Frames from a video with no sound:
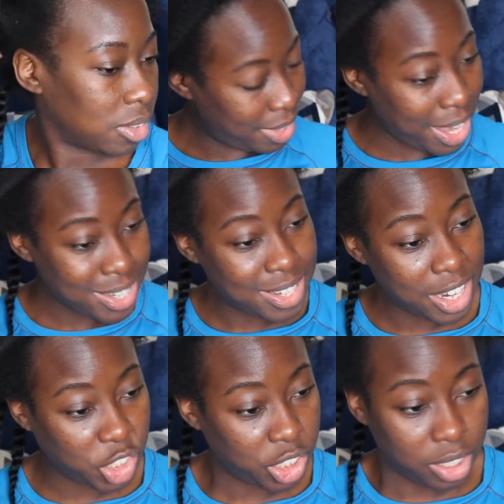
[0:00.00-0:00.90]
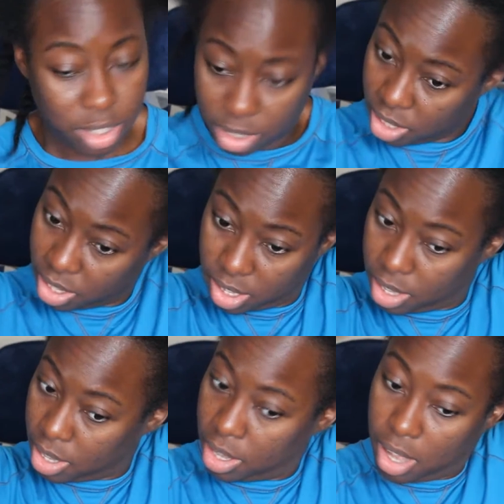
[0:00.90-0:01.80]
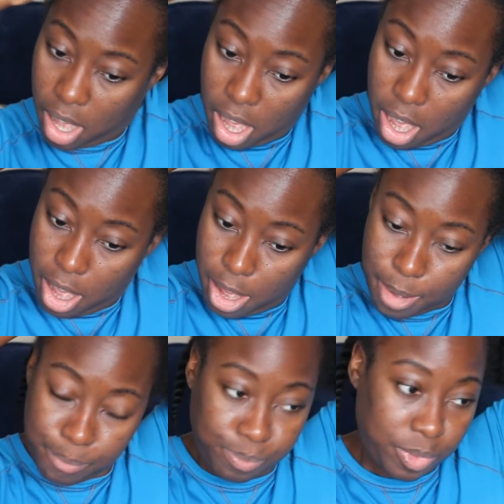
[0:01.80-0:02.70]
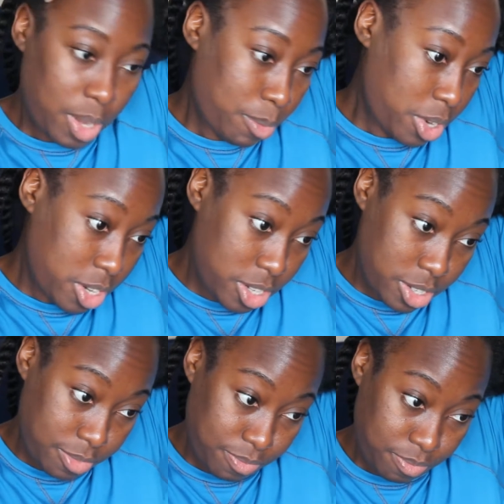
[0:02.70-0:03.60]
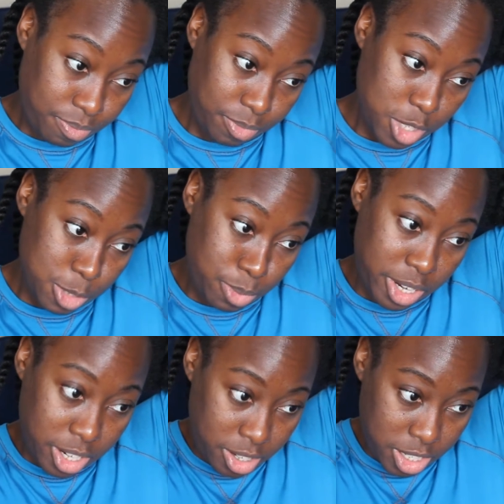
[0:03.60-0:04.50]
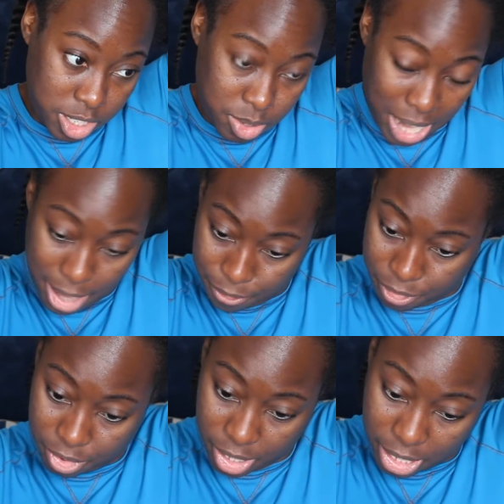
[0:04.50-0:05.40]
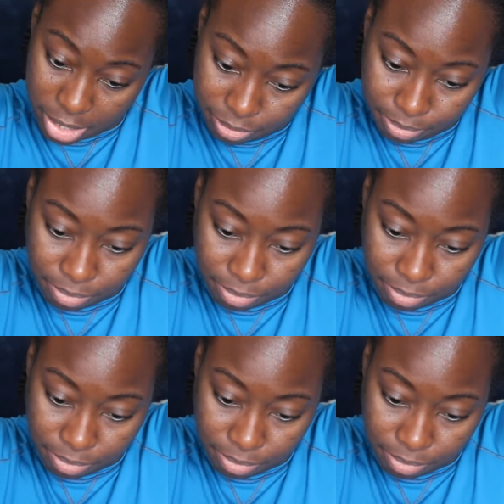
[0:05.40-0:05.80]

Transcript: Next section, I'm gonna split it into half again.